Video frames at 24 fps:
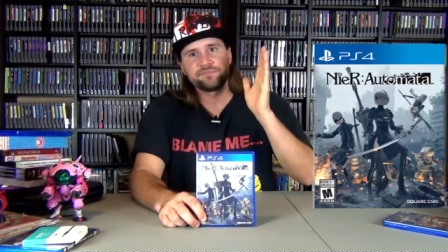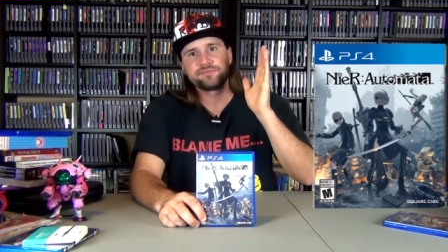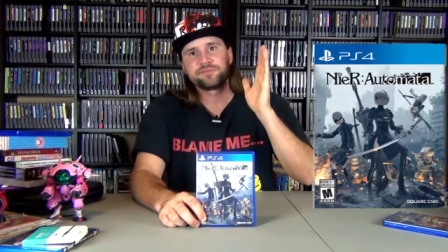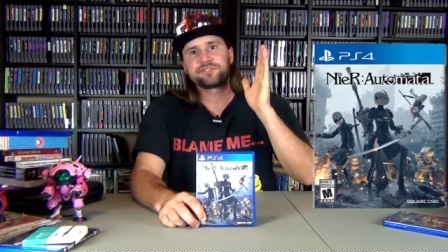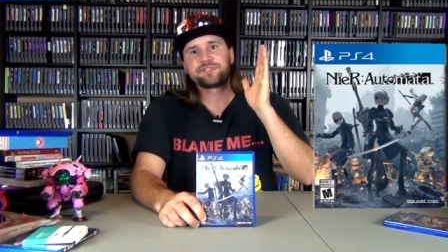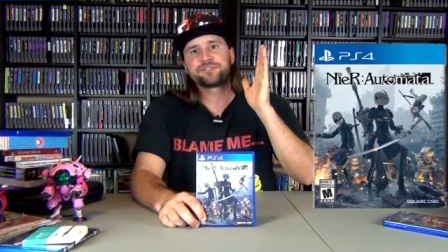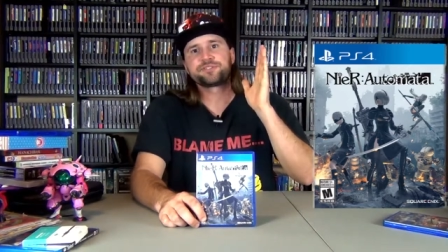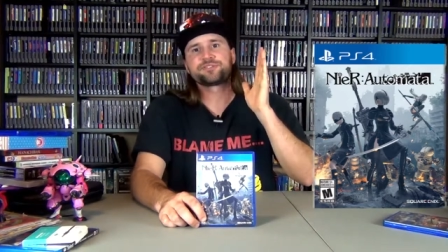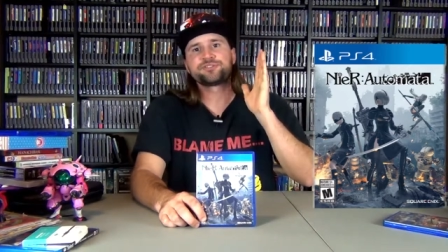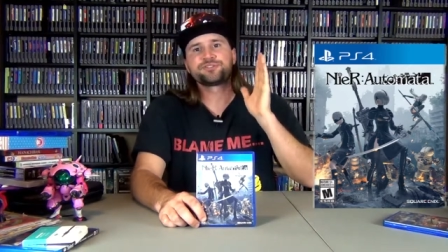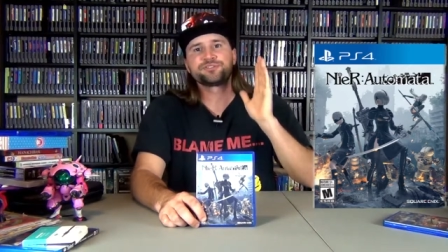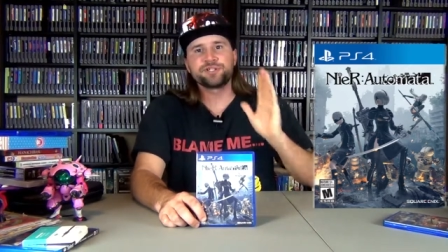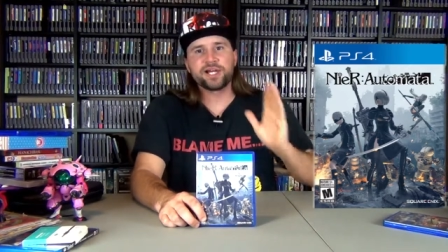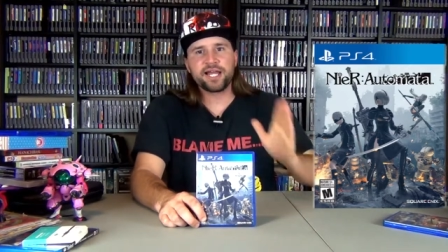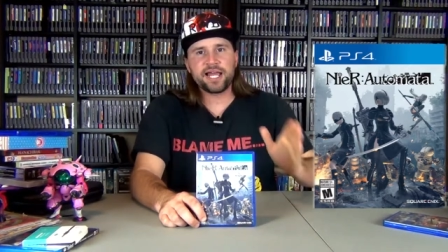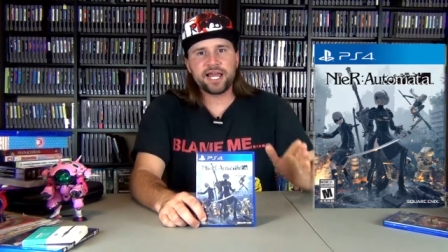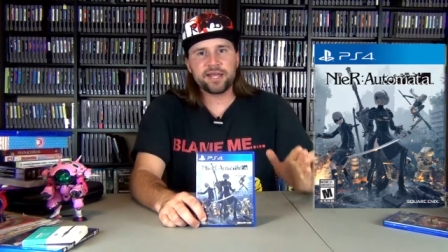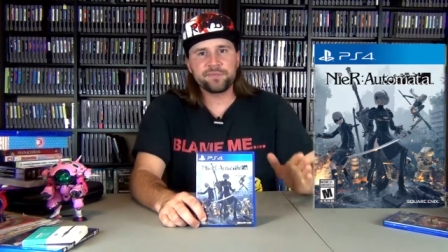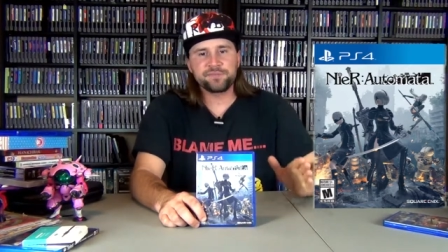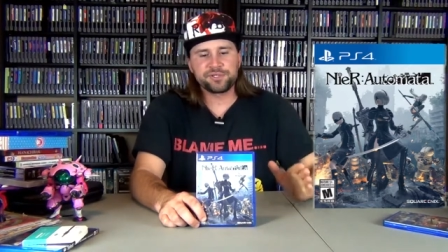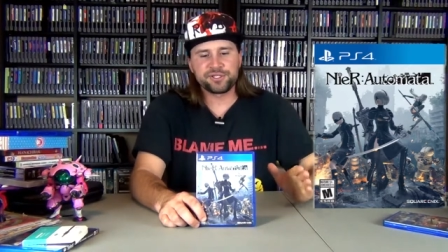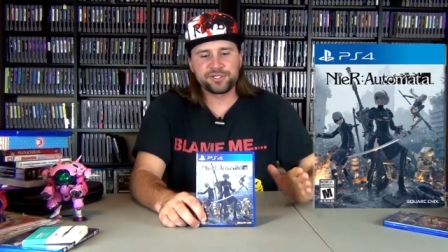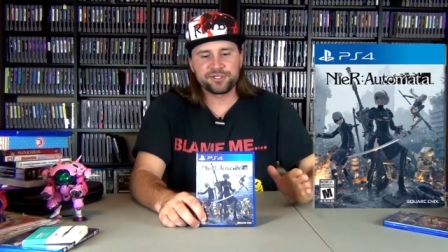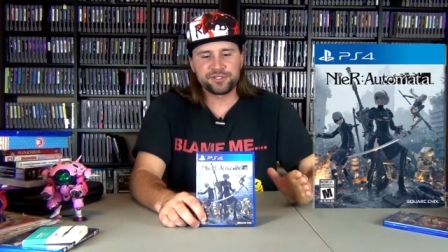am
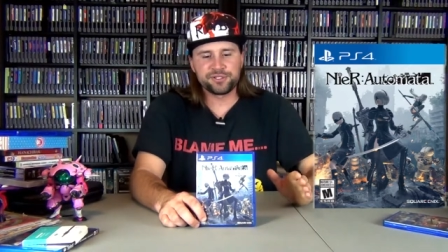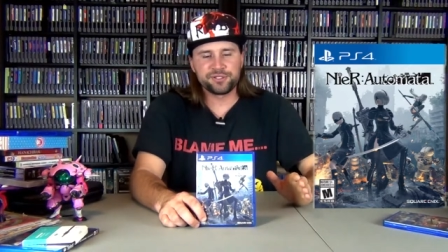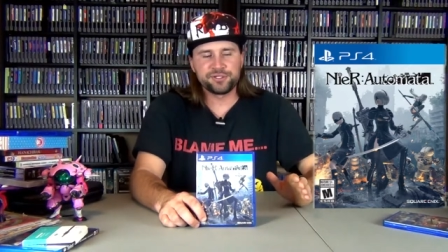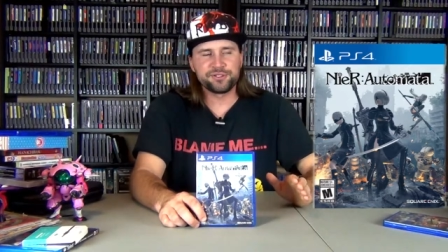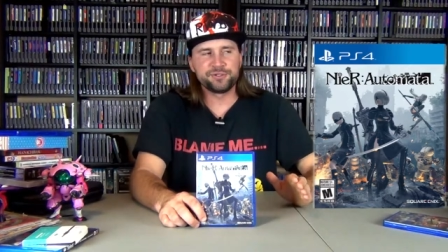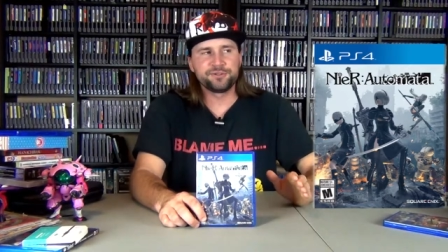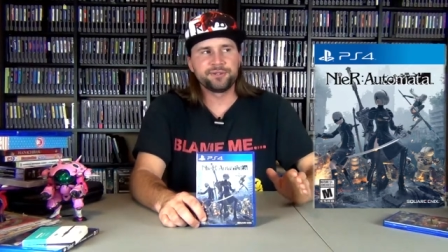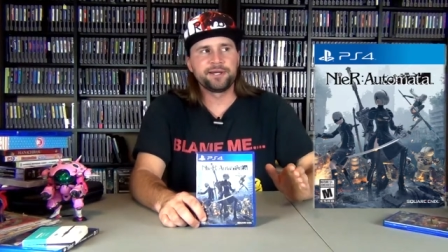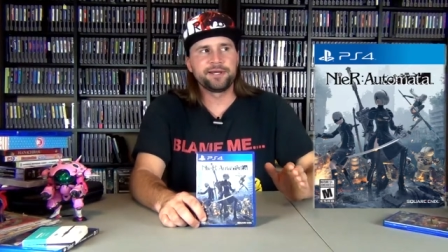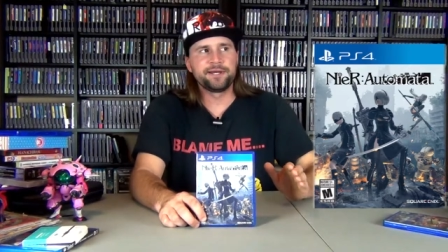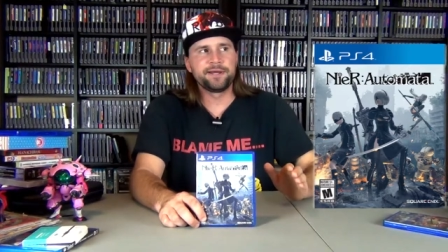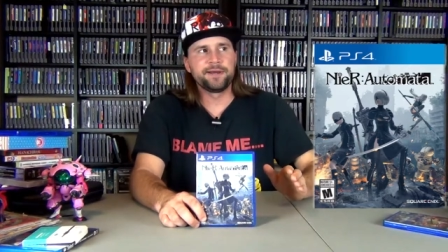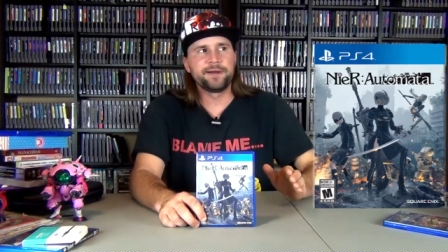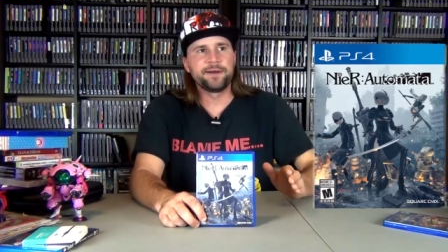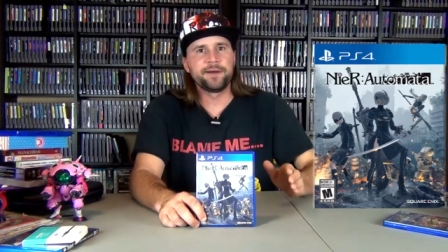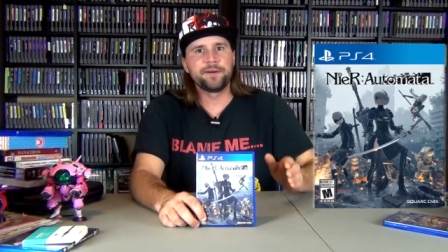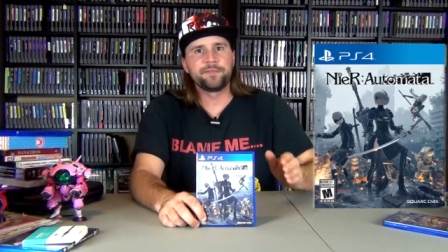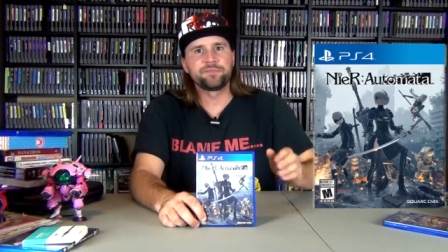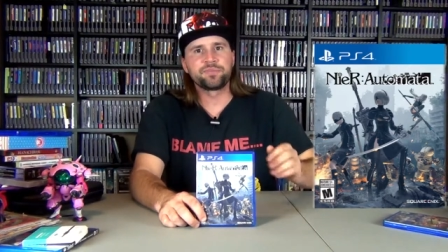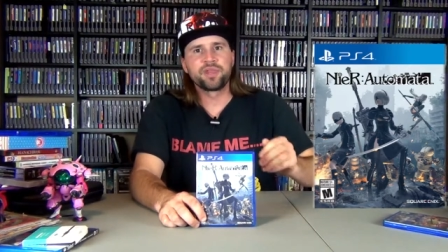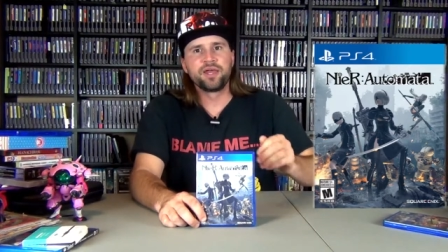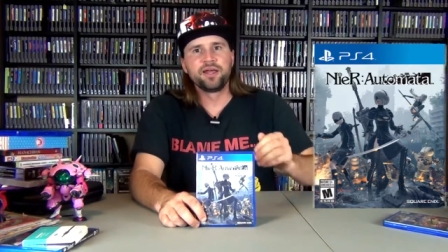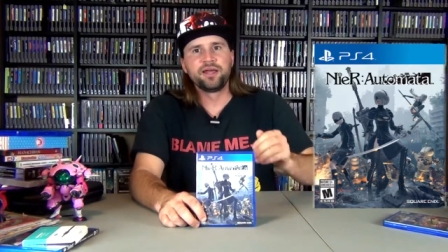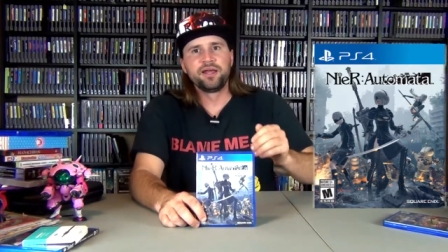subscribed
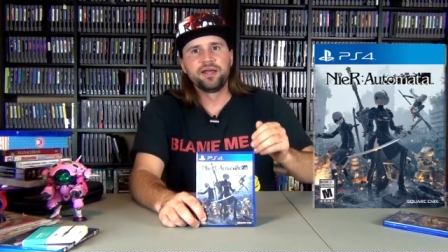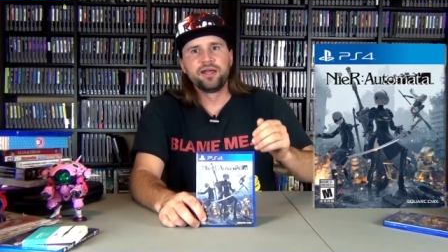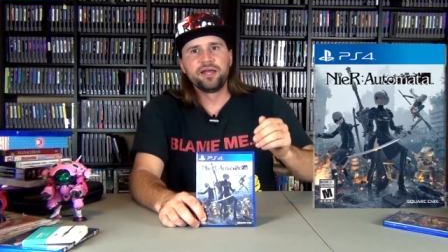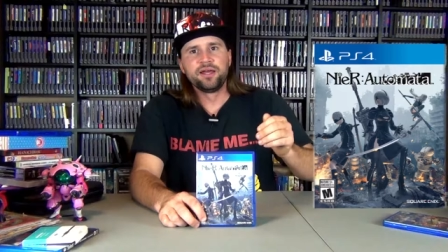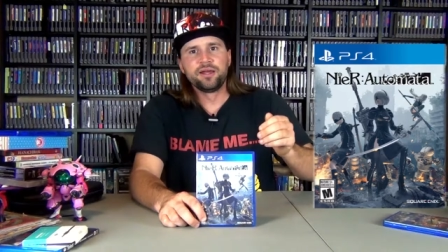to,